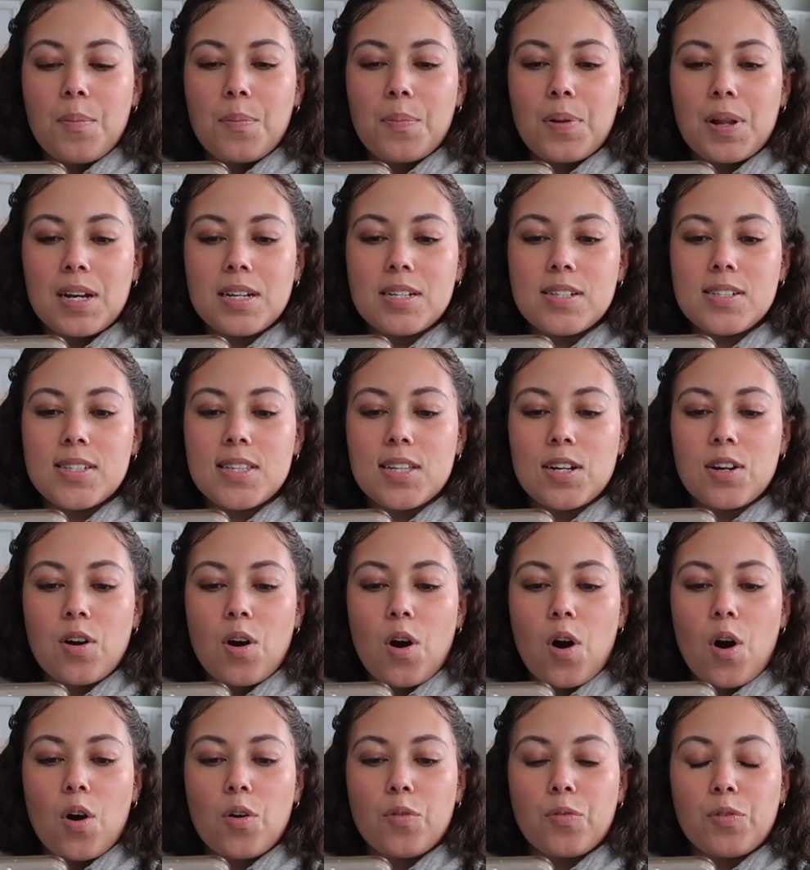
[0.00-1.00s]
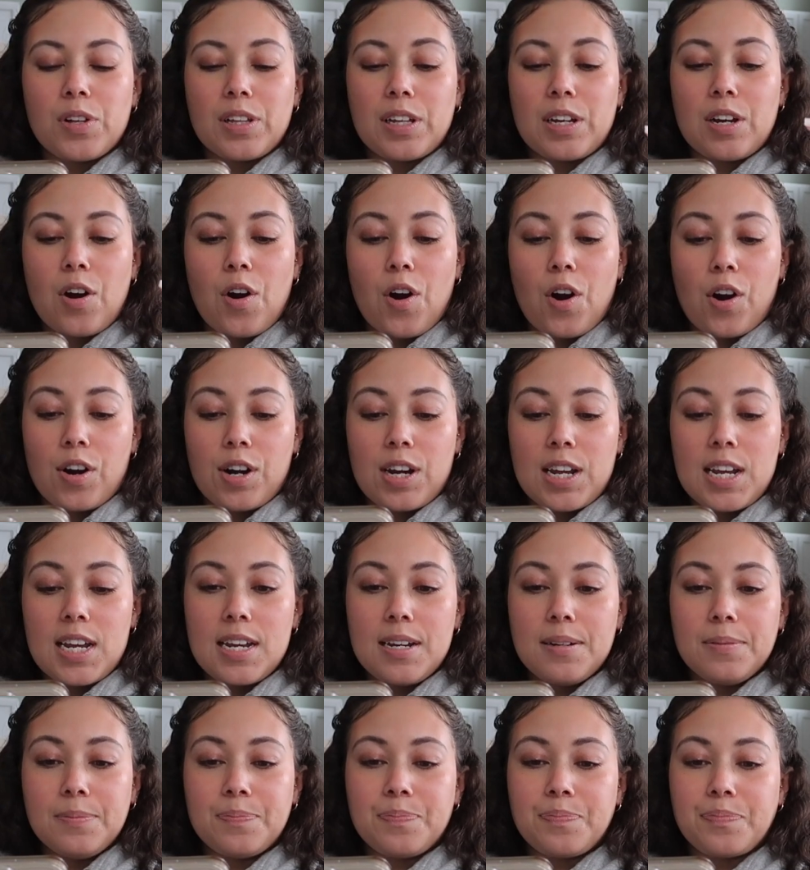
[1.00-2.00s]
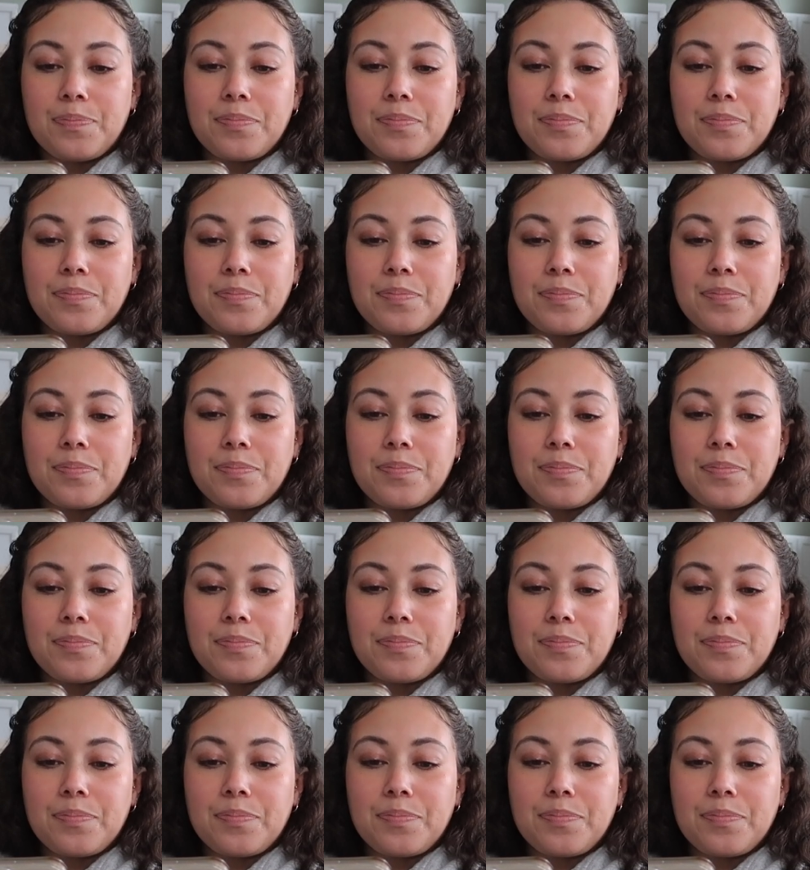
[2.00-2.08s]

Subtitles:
Plus they're all really hardy,